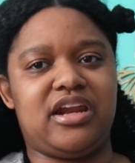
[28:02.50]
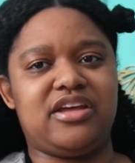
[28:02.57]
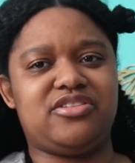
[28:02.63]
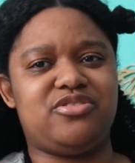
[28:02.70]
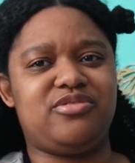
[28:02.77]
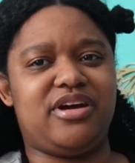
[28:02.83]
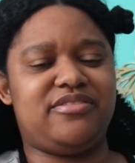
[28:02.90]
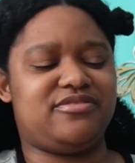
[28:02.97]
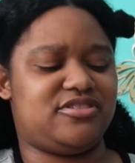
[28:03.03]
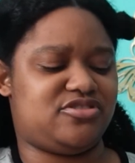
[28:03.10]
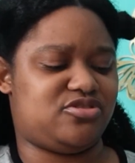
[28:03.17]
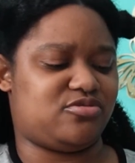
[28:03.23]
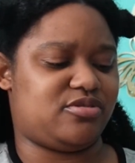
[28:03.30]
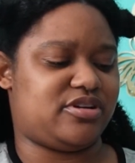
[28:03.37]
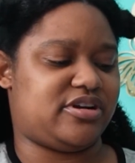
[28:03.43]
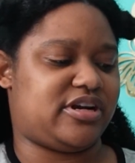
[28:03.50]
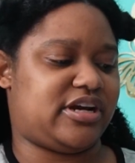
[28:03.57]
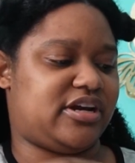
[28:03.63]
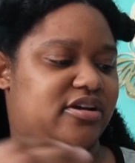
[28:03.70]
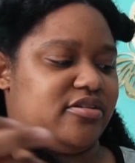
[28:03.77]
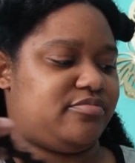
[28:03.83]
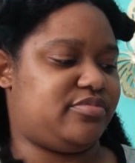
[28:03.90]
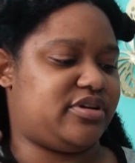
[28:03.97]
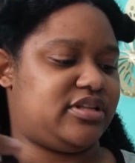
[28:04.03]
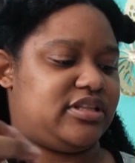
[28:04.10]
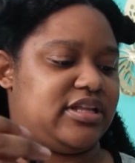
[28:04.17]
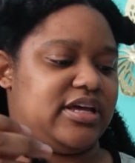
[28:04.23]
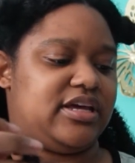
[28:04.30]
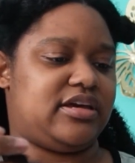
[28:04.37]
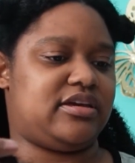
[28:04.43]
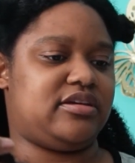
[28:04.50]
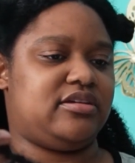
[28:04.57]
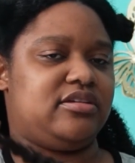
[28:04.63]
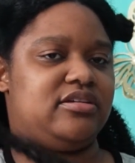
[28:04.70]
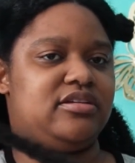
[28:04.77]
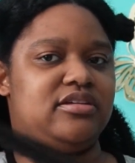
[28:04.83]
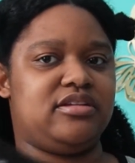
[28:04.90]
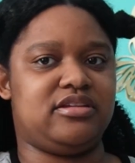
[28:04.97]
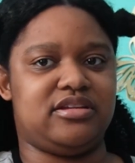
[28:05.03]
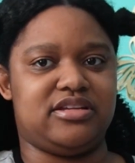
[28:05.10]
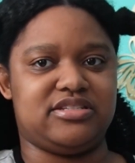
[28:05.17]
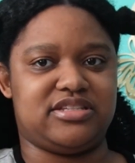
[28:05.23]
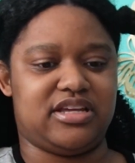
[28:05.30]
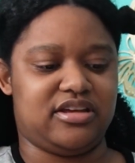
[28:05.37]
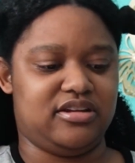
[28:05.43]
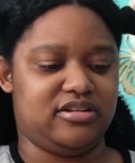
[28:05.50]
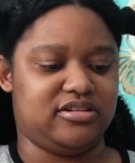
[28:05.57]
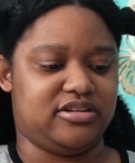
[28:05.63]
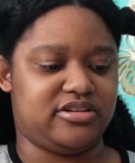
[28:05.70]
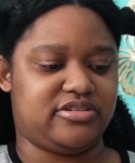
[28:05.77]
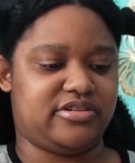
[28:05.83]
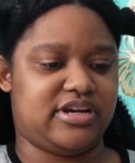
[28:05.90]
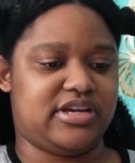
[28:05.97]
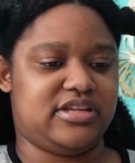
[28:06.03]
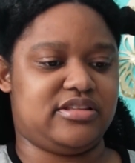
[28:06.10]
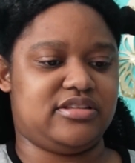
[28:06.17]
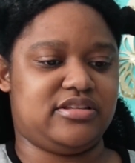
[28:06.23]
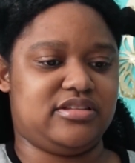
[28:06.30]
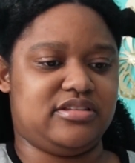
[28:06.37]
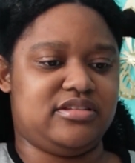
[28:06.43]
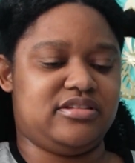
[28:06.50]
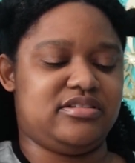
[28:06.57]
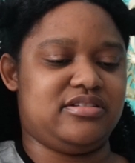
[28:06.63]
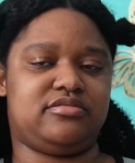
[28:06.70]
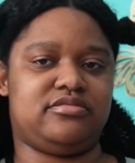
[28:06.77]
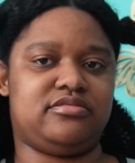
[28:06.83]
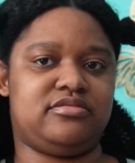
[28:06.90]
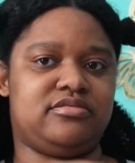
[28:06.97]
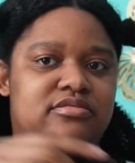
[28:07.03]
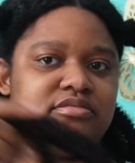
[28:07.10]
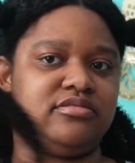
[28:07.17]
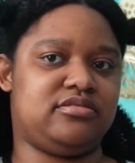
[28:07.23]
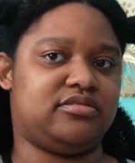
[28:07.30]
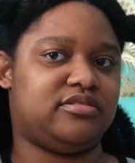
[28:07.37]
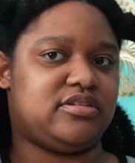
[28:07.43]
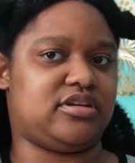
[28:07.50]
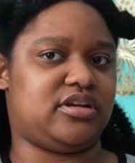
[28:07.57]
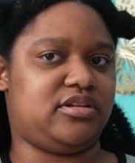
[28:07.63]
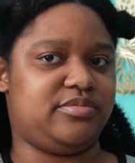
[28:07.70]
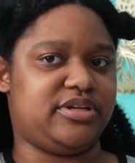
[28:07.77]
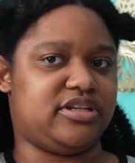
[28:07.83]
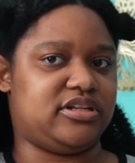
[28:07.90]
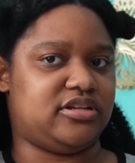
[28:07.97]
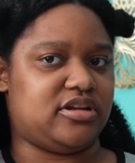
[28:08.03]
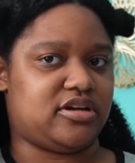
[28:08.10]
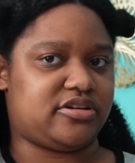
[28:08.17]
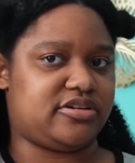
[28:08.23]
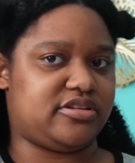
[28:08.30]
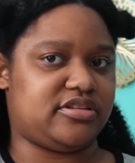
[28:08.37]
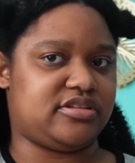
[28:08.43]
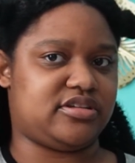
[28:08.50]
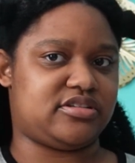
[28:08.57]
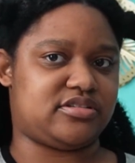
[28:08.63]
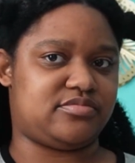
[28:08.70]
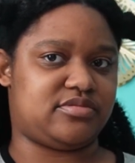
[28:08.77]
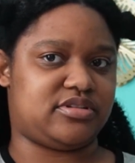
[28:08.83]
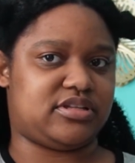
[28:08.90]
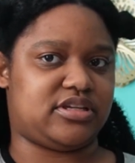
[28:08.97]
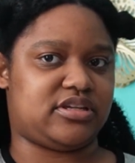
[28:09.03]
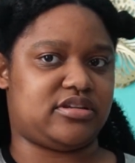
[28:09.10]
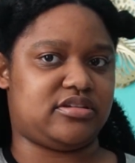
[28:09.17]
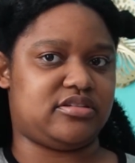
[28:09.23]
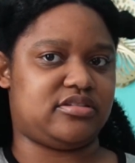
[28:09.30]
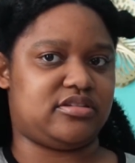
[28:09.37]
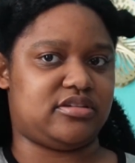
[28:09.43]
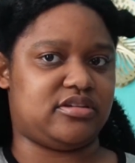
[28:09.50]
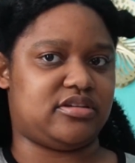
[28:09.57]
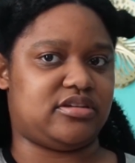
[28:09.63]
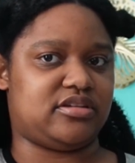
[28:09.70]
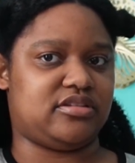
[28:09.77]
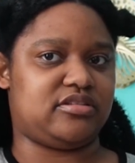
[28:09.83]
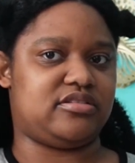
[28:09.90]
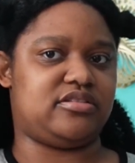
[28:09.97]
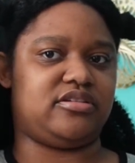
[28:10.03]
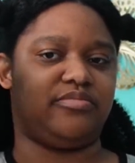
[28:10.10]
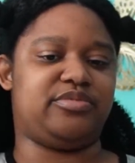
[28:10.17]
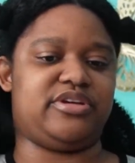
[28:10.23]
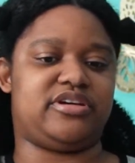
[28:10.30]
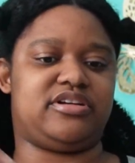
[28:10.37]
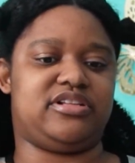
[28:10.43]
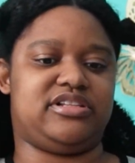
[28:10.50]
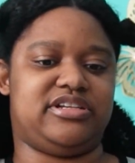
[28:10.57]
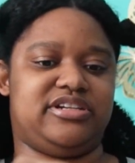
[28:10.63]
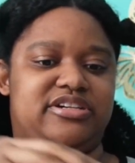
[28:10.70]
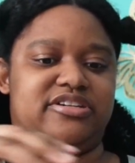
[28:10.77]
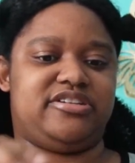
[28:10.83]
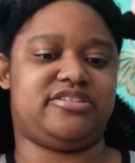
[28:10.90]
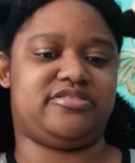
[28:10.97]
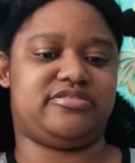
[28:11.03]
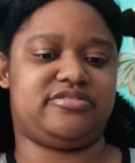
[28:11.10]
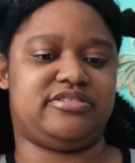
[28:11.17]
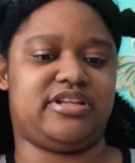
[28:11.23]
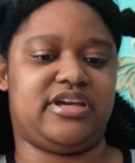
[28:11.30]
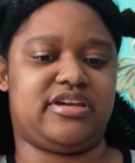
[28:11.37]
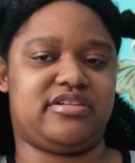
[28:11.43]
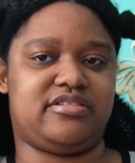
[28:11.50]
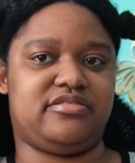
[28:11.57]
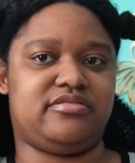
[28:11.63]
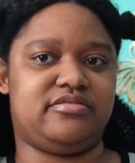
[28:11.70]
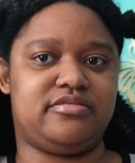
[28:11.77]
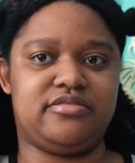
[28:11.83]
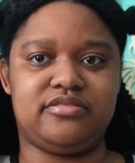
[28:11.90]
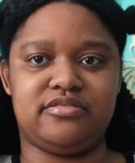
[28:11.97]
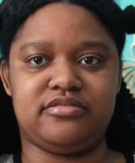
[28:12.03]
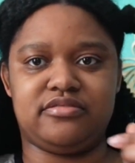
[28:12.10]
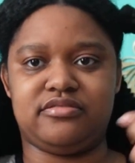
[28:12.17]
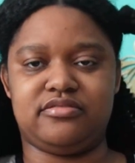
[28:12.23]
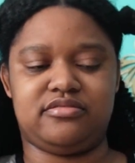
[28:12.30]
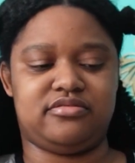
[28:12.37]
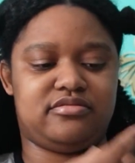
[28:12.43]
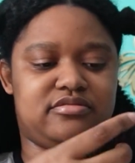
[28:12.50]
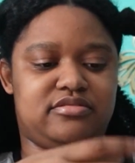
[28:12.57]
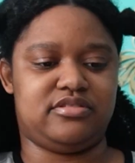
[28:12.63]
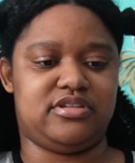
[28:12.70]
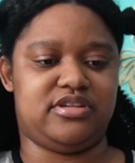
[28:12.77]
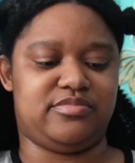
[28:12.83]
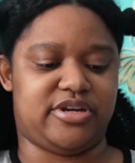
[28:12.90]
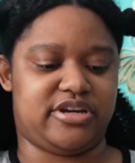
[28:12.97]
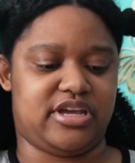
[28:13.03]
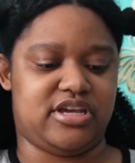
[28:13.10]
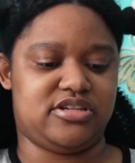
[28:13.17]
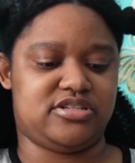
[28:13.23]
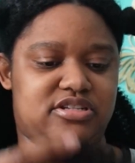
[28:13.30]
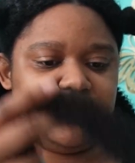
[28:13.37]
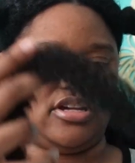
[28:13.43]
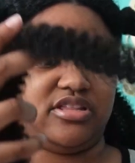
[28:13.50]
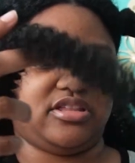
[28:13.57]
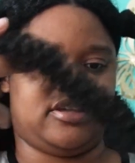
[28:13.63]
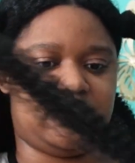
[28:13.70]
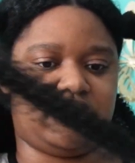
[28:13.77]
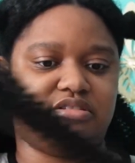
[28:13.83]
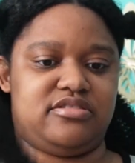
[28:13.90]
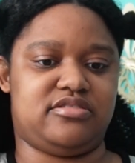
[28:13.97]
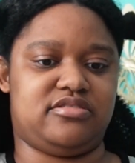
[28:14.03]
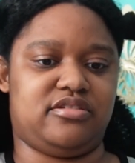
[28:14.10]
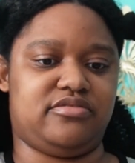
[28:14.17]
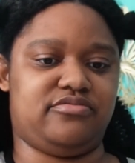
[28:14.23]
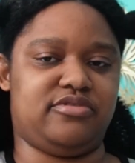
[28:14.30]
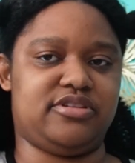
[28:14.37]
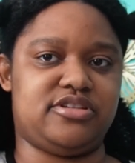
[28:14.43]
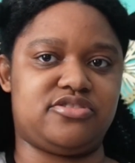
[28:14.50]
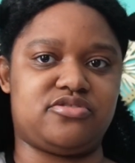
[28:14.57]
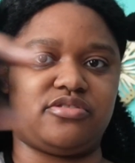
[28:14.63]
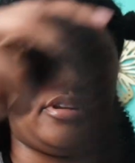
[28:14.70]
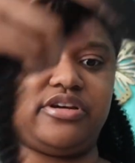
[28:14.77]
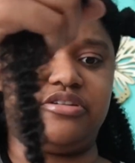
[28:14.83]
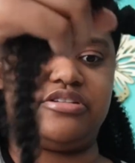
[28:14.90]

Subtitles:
I do have the shorter hair, but like, is that gonna look right? It'll be a little longer than this, but like, there'll be a clear like demarcation, I think, of where the short hair